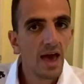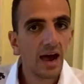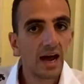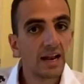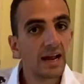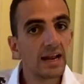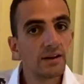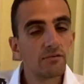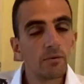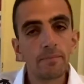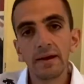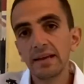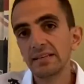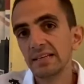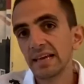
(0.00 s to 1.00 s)
and then
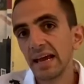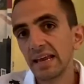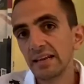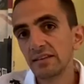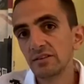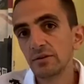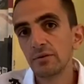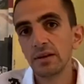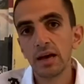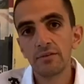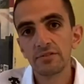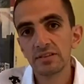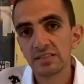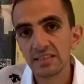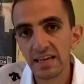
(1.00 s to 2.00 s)
repeat again and do
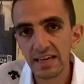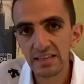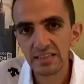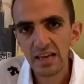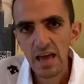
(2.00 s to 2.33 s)
another six.